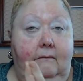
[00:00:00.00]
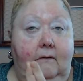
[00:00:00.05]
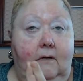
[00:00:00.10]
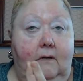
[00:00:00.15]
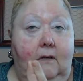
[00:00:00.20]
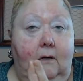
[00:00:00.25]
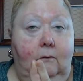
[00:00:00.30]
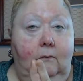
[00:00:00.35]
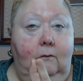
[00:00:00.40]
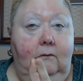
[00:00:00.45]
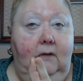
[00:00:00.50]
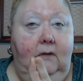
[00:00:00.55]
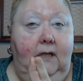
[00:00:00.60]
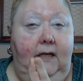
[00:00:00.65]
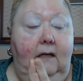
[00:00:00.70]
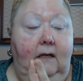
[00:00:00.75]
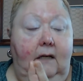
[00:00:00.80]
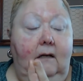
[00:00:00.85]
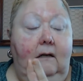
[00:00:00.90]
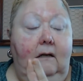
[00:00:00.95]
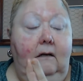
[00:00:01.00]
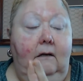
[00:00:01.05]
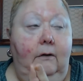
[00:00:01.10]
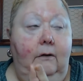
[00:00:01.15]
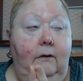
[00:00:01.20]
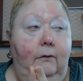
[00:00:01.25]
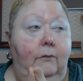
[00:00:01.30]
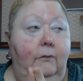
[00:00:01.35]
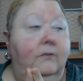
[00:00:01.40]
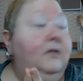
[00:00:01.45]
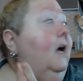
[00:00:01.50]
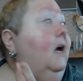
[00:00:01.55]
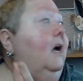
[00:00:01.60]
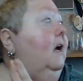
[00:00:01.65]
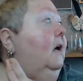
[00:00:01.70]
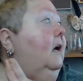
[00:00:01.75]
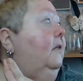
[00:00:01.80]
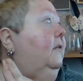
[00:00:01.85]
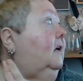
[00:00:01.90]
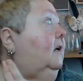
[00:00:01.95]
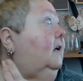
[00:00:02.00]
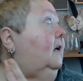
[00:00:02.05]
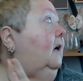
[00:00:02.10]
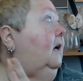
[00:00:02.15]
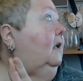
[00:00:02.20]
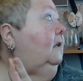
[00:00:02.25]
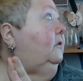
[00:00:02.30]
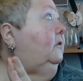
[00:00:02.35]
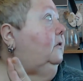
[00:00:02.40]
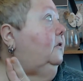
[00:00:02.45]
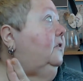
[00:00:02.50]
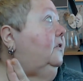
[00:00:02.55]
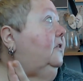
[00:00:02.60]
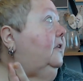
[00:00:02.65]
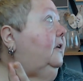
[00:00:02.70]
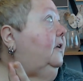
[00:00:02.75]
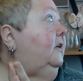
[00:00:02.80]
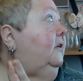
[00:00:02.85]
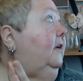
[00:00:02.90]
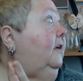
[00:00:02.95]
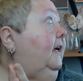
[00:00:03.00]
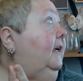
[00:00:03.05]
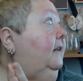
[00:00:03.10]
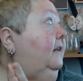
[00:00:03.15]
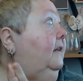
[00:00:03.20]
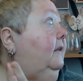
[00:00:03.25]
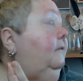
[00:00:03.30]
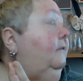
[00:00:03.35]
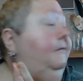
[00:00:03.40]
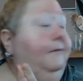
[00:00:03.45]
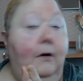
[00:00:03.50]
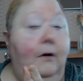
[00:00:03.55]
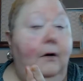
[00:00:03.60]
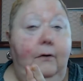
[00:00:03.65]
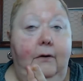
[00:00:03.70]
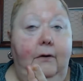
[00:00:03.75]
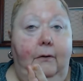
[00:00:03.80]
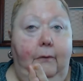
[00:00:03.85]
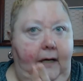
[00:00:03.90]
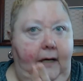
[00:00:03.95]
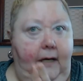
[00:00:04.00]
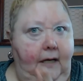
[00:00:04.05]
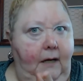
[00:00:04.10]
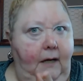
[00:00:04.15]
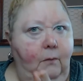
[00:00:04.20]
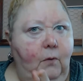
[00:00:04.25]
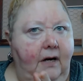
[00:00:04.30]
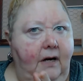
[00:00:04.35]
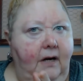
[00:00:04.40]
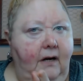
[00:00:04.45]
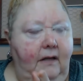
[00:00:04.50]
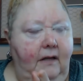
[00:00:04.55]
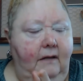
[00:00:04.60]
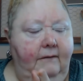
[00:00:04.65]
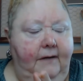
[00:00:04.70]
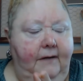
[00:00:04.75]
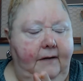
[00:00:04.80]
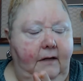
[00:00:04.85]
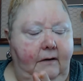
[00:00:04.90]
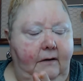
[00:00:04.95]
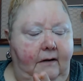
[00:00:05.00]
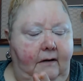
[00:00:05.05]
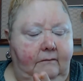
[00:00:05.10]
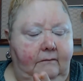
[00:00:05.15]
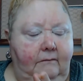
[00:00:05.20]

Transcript: only use the colors that are in the photo, anywhere in the photo.